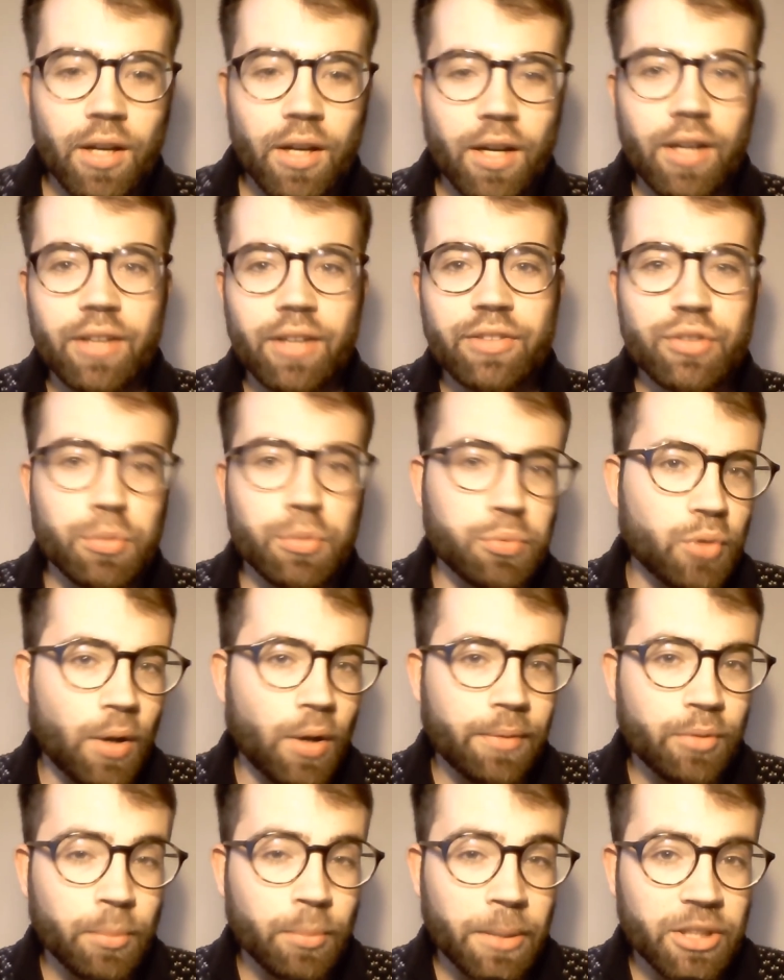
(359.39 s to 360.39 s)
and
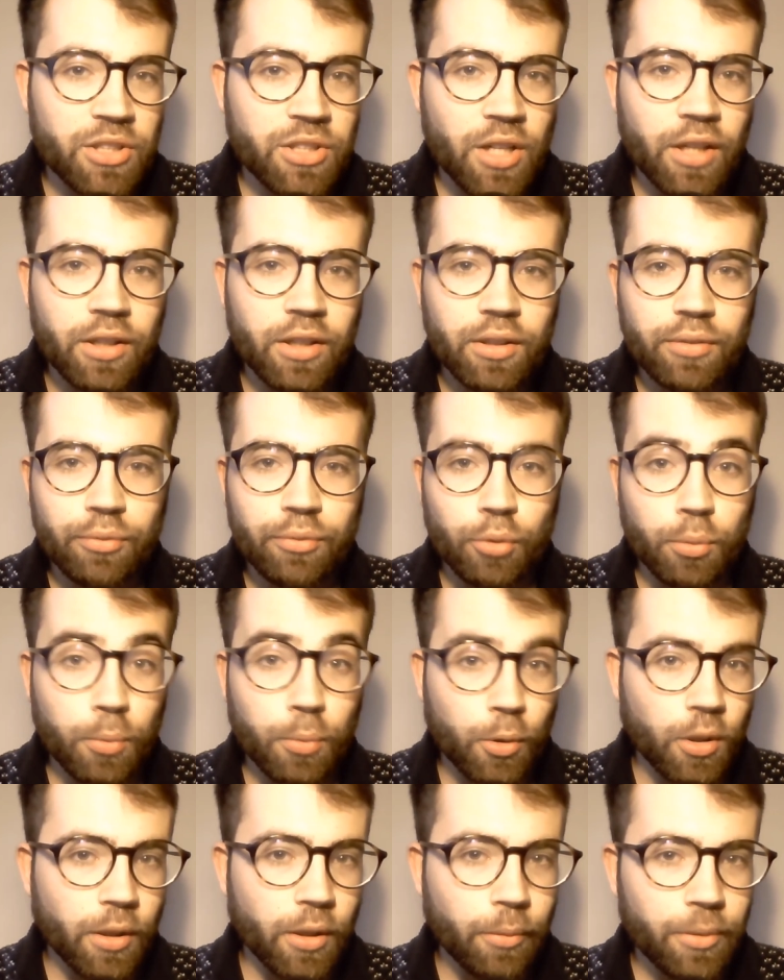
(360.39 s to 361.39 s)
subscribe to my channel for
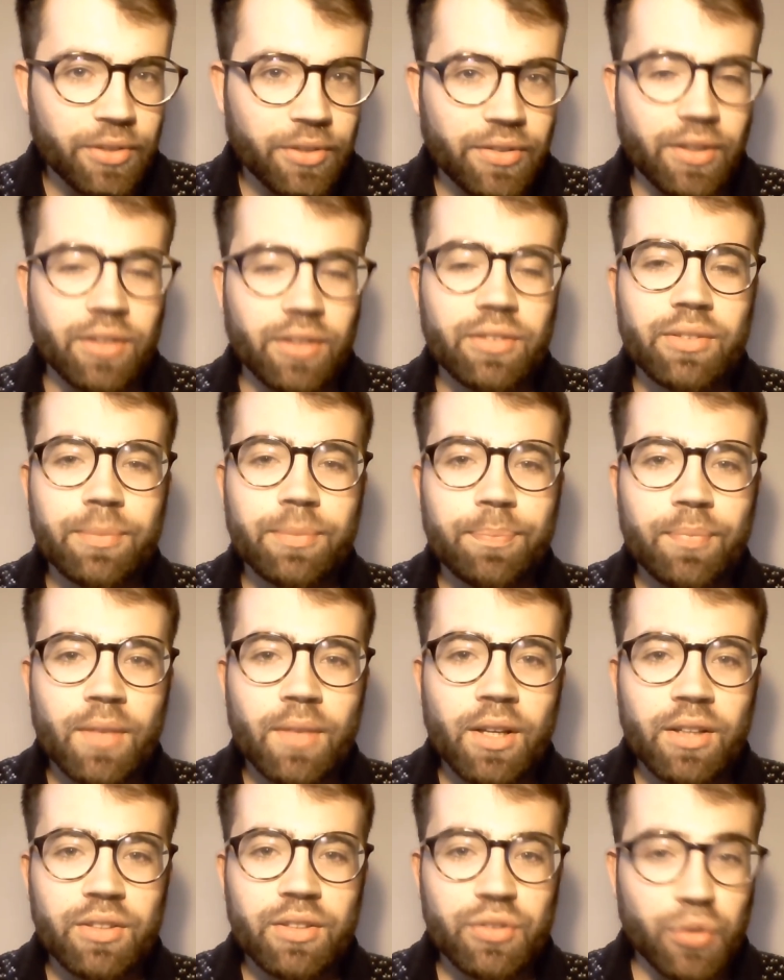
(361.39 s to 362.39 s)
more linguistics.
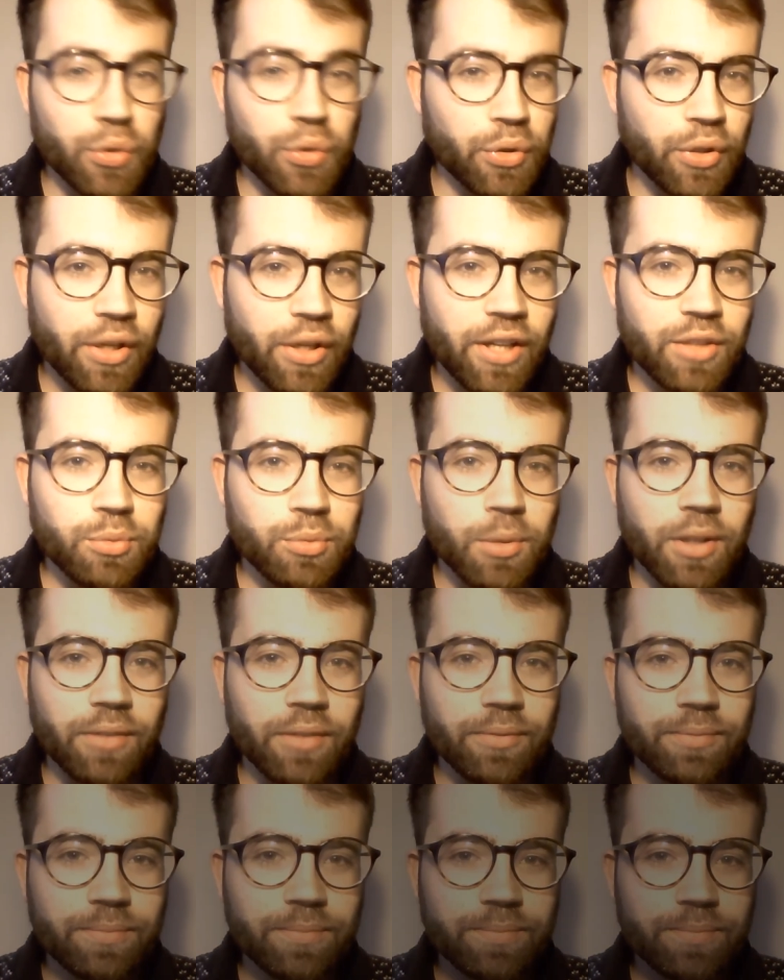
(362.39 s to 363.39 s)
See you in the next
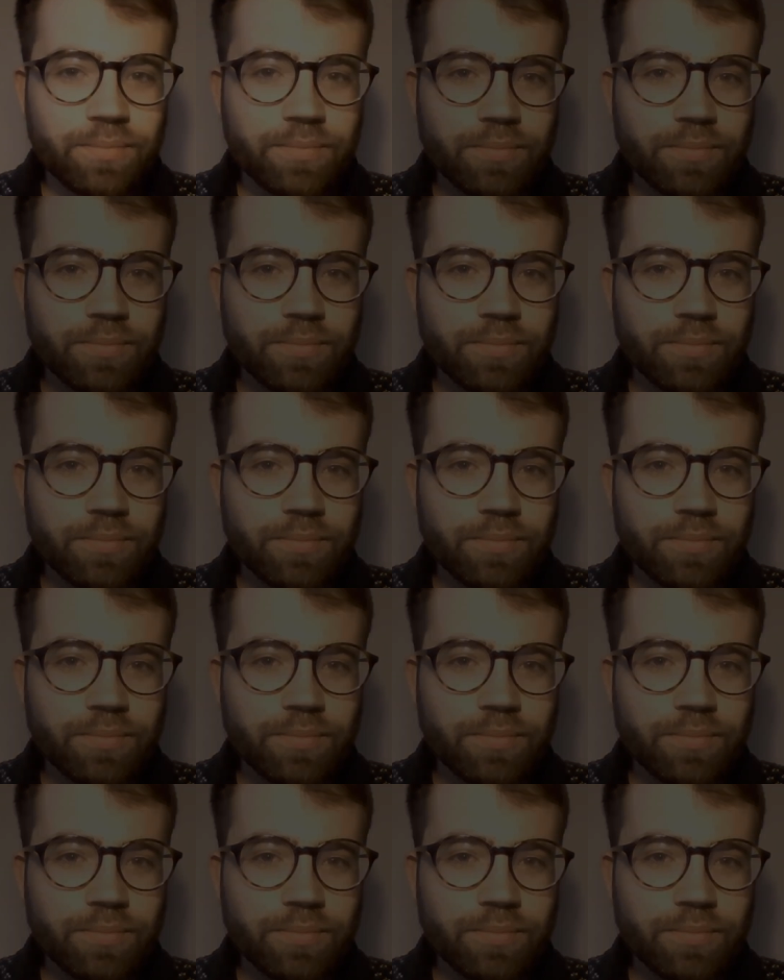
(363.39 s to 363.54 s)
one.